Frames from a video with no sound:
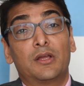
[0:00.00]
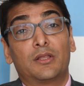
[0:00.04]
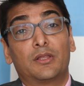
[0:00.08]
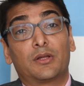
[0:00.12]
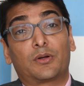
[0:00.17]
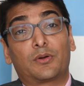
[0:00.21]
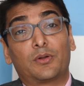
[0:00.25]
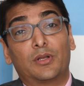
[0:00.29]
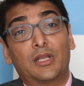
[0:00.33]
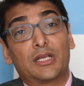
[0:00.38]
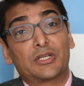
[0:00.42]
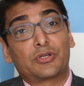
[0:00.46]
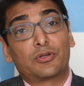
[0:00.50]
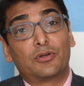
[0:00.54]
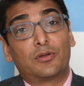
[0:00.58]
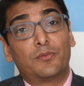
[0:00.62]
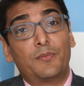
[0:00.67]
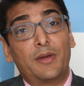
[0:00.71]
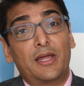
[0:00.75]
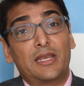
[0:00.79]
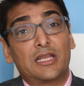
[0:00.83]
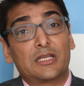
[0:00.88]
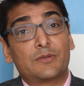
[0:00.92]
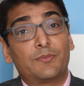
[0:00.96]
The
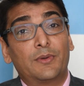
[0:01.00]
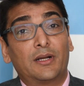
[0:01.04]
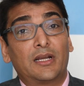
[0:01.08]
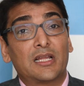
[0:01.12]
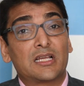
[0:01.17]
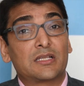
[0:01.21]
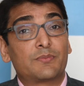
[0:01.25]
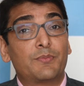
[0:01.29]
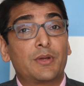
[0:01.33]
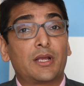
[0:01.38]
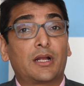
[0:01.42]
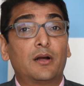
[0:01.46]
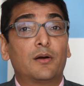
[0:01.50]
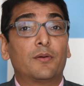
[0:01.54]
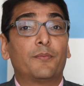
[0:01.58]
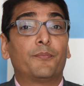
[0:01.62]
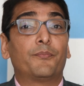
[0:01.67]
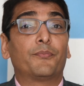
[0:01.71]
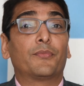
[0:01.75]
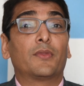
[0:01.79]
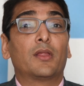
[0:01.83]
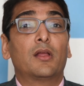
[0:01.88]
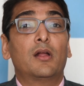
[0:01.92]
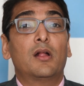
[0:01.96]
cholesterol management has
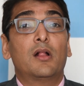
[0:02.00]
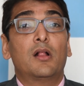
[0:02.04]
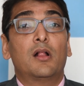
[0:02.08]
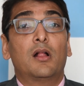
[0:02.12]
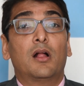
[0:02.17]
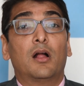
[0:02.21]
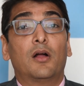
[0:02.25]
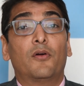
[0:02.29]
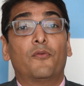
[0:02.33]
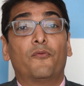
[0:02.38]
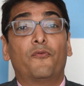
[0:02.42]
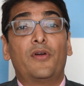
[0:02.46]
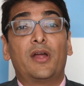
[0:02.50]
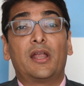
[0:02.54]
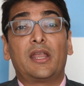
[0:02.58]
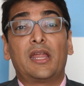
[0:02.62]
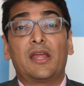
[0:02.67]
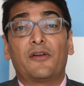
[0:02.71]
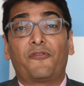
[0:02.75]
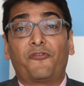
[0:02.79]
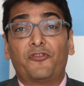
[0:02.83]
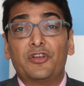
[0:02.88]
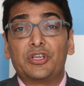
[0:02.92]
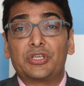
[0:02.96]
become
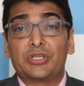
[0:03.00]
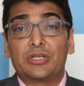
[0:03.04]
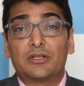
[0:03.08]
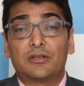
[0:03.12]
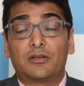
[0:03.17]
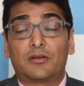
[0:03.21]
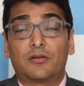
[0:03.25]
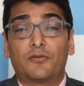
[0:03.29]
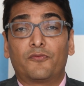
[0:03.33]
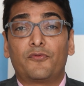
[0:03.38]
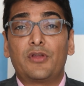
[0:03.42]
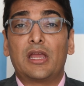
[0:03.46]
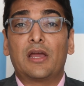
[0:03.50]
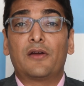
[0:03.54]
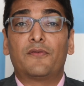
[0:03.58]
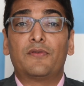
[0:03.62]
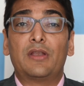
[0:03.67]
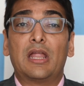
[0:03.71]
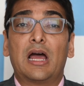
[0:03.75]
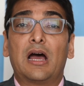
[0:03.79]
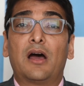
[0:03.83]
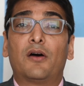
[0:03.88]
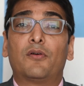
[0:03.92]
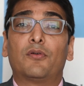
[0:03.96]
very efficient. We have
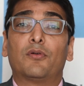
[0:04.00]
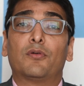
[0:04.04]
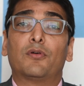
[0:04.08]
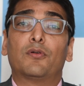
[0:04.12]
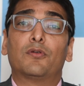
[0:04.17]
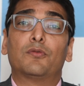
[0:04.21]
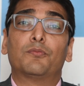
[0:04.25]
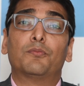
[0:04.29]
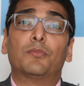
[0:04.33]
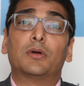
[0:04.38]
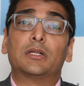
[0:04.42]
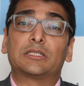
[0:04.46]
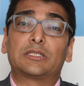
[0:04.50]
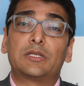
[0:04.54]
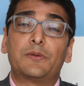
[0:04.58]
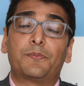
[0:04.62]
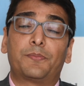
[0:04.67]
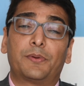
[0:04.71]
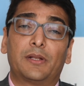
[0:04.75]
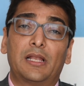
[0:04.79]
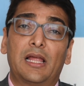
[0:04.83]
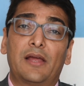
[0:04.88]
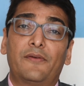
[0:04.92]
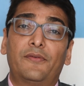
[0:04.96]
now
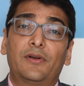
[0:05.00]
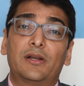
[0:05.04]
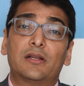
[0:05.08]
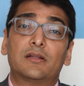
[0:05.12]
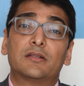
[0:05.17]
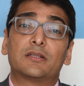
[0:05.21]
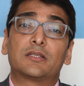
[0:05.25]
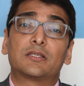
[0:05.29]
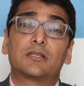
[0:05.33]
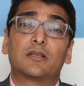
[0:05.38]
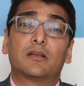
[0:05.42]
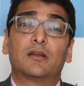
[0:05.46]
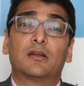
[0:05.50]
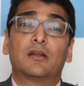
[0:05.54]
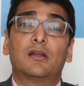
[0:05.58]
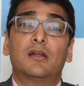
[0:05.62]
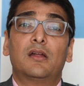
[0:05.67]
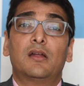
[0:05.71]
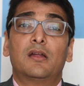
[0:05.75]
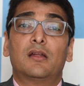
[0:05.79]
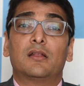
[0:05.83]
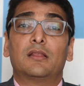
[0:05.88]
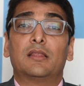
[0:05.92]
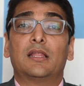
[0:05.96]
multiple evidence
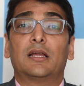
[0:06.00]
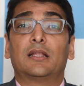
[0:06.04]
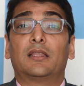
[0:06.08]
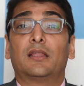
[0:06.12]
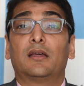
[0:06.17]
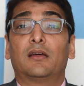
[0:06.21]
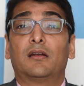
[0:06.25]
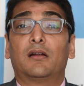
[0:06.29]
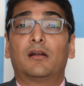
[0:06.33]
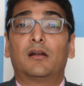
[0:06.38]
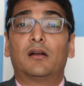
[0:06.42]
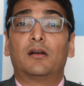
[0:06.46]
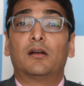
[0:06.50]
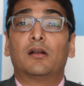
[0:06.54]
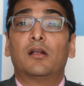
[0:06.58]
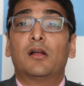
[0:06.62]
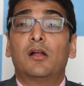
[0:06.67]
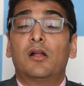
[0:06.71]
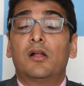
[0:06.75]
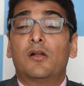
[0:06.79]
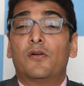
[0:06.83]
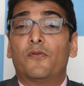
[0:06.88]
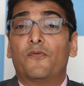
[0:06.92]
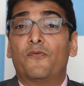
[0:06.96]
that there are
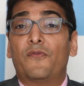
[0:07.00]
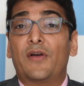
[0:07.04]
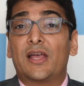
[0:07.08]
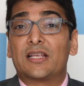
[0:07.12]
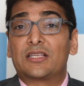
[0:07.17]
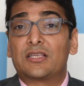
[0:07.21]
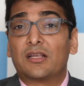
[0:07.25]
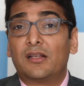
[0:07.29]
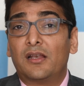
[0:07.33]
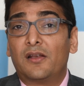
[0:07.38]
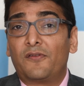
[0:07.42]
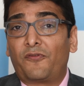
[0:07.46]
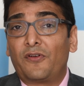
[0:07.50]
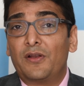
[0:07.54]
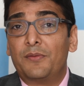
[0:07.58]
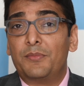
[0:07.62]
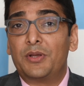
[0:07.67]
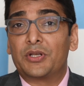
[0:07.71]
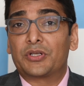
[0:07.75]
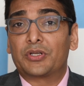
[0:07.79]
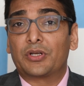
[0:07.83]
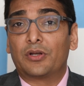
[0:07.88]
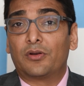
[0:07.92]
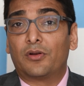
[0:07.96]
vessel
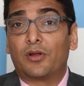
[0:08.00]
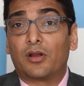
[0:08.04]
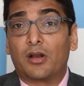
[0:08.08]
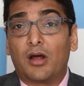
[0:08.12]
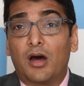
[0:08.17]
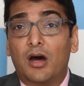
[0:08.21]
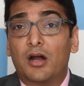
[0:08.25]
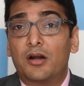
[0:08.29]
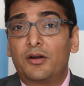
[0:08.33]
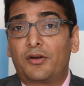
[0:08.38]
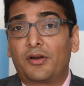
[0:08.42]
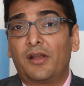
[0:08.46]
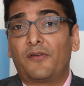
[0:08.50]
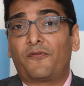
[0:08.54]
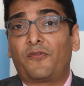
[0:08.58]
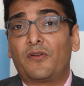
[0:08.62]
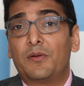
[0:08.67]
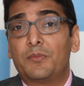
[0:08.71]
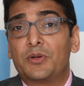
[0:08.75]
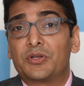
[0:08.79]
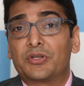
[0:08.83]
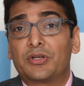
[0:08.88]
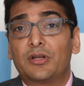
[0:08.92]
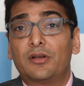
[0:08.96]
inflammation or artery
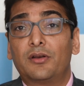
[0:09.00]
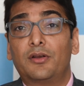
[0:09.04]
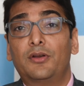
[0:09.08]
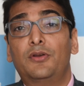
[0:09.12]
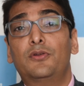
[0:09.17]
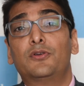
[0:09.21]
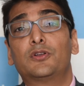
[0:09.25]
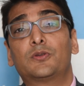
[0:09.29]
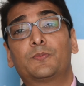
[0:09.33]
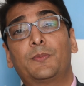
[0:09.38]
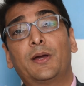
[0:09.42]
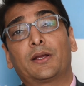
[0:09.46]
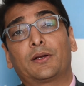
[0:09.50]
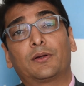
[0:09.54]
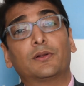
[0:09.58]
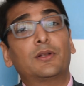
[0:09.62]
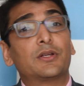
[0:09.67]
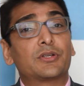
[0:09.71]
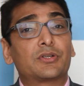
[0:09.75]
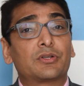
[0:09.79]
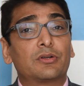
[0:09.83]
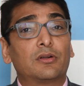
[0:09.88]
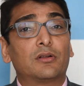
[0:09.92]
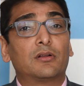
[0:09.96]
inflammation reduced by
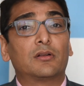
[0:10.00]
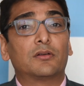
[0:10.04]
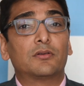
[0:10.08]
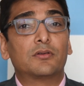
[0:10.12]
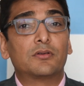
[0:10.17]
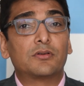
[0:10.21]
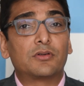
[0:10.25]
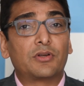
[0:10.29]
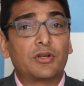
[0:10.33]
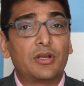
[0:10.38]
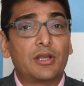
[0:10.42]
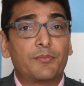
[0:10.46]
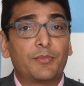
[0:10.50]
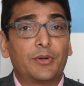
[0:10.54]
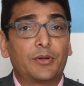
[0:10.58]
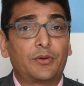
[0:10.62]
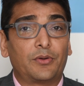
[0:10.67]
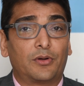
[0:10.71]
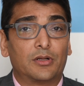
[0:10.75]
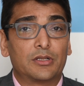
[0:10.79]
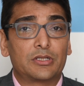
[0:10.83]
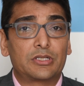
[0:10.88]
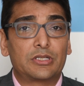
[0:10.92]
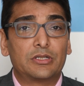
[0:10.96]
cholesterol
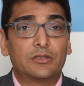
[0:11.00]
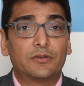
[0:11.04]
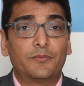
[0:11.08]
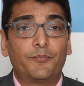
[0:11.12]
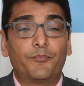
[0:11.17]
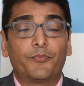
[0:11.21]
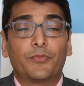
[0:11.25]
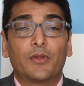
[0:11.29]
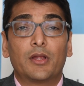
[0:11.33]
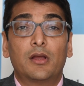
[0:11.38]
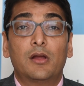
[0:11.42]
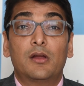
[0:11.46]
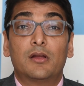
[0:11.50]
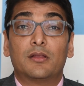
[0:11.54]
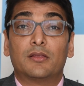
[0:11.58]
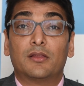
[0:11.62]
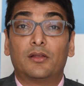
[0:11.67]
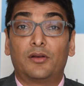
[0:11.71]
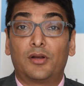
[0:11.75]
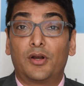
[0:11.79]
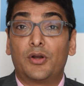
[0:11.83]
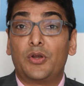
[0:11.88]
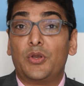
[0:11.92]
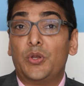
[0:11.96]
treatment also.
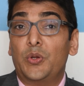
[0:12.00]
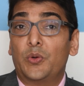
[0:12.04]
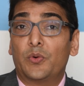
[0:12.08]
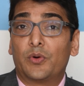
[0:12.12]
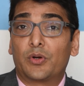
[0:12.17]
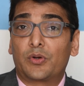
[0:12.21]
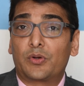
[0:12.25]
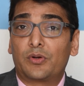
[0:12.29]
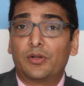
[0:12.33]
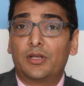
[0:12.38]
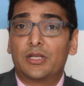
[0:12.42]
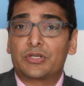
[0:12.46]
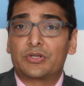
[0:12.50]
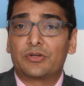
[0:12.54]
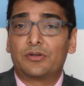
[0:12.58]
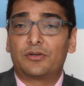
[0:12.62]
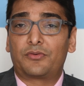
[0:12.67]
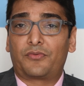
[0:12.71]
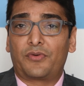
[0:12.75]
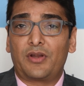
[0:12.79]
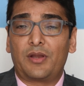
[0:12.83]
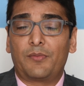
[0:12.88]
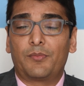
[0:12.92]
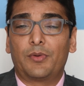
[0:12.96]
There are newer
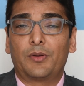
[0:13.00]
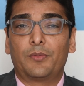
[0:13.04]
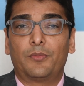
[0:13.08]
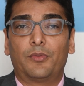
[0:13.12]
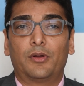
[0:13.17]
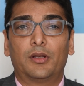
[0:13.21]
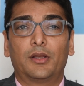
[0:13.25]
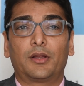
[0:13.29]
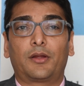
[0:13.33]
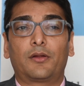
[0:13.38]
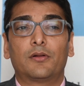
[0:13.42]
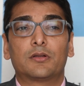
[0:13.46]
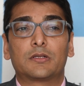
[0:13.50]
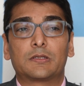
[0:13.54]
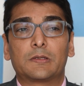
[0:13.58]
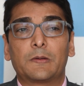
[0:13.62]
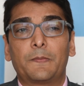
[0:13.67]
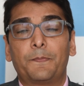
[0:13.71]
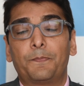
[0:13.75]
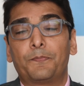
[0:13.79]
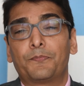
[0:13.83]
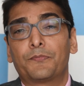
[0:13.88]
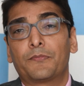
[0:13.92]
cholesterol treatment molecules.